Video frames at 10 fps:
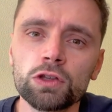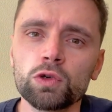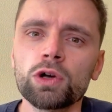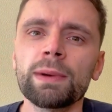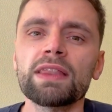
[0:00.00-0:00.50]

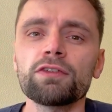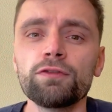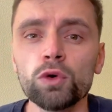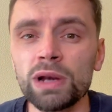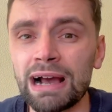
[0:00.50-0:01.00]
talk about the
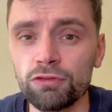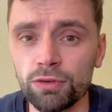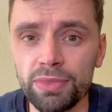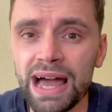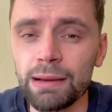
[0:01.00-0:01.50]
fallout
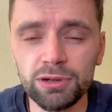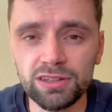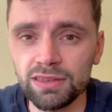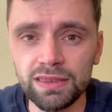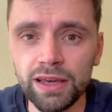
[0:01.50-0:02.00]
from that, because
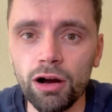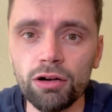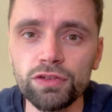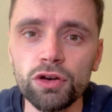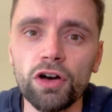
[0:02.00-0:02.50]
I think the
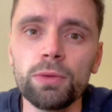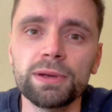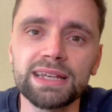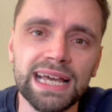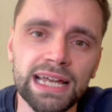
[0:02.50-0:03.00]
RFU have
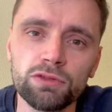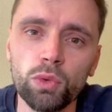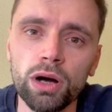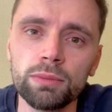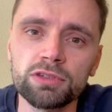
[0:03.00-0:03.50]
opened a can of
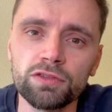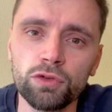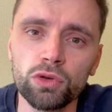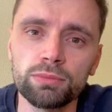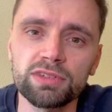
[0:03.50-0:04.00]
worms
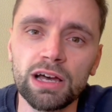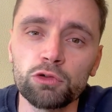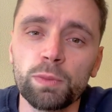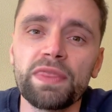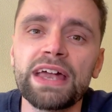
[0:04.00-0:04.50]
for
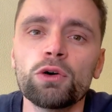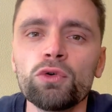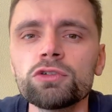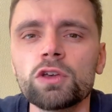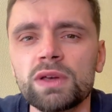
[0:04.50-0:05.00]
themselves, but then
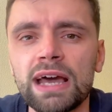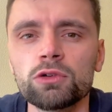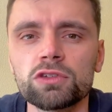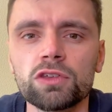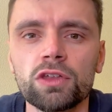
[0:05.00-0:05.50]
also get
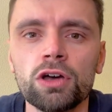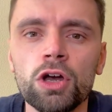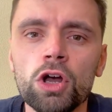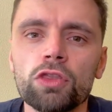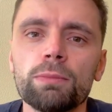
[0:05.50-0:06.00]
onto
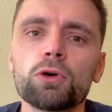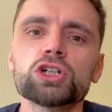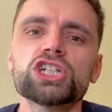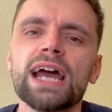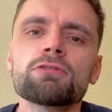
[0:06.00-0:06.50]
the more
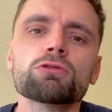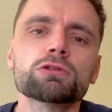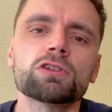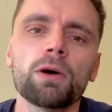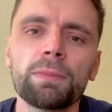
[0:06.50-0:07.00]
general
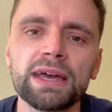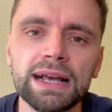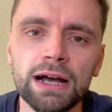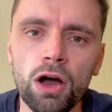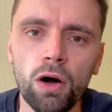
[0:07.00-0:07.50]

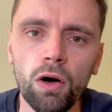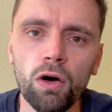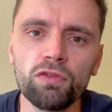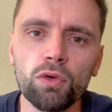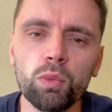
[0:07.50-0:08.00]
topic
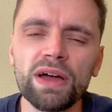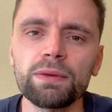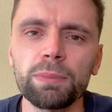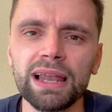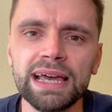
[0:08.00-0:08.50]
of whether
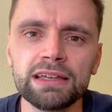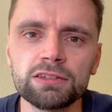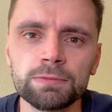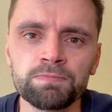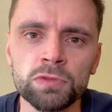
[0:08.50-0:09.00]

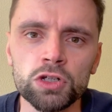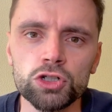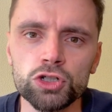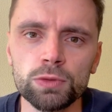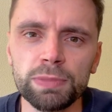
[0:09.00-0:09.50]
players
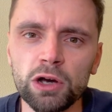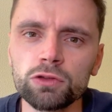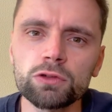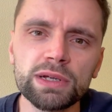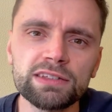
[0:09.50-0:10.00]
should be
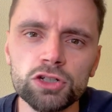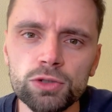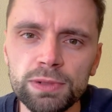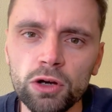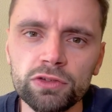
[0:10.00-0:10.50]
on Twitter,
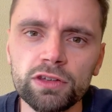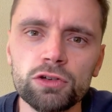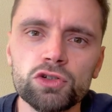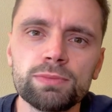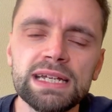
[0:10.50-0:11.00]
should be on
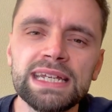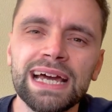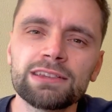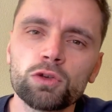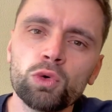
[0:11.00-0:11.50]
social media,
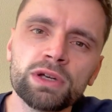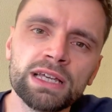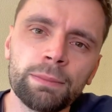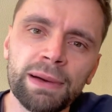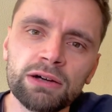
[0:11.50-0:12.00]
and
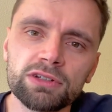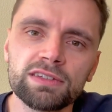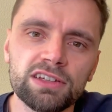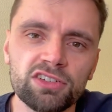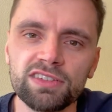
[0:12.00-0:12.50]
talking about
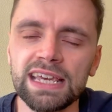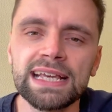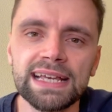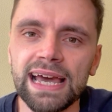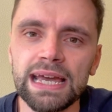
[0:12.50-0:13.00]
decisions
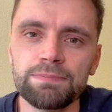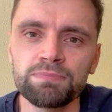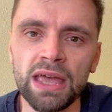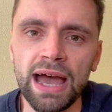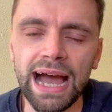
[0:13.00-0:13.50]
in-game
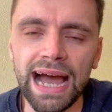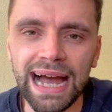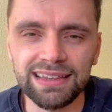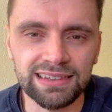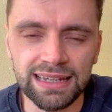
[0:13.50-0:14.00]

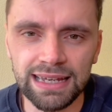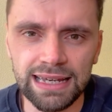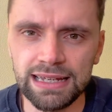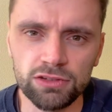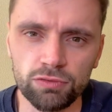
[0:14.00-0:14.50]
as it
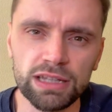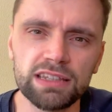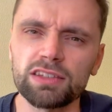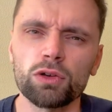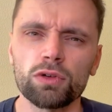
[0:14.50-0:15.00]
is, really.
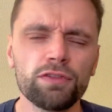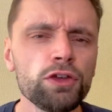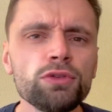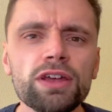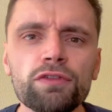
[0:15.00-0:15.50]
So a
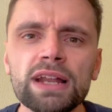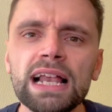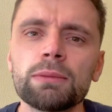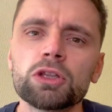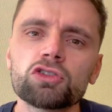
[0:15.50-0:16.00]
few different
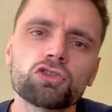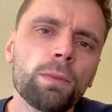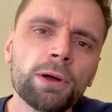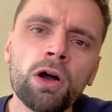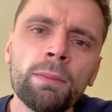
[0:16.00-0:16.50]
elements.
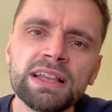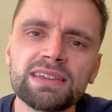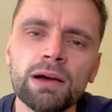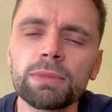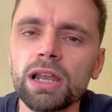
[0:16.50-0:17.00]
Drop a comment
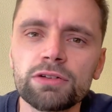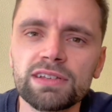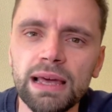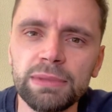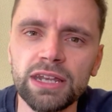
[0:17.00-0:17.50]
down below
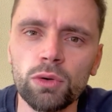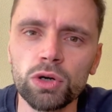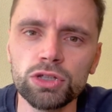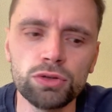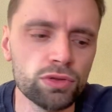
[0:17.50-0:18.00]
to let me know
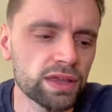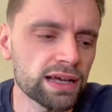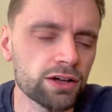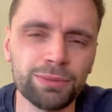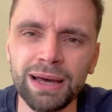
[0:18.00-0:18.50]
what you
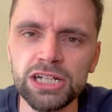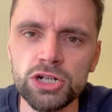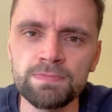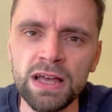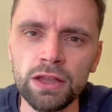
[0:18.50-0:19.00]
think. I'd
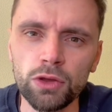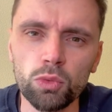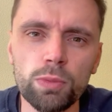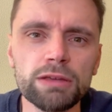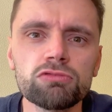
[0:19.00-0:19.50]
imagine that
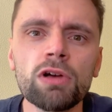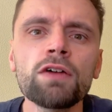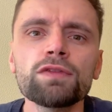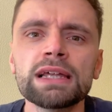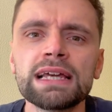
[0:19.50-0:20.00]
we'll be
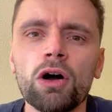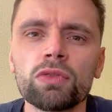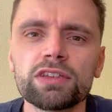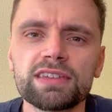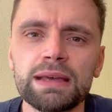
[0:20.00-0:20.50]
roughly
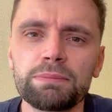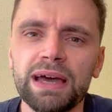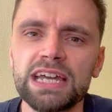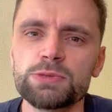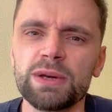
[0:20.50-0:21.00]
on the same
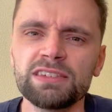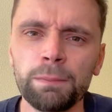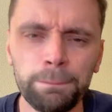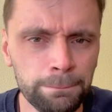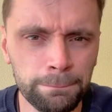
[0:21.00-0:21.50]
page, but it's
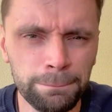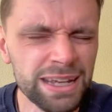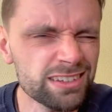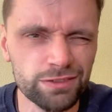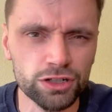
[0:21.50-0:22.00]
a
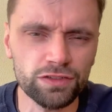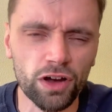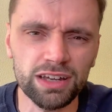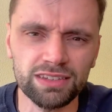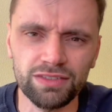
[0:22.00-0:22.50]
bit of a
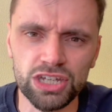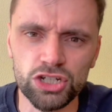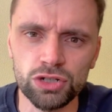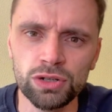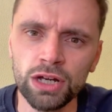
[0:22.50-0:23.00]
divisive issue,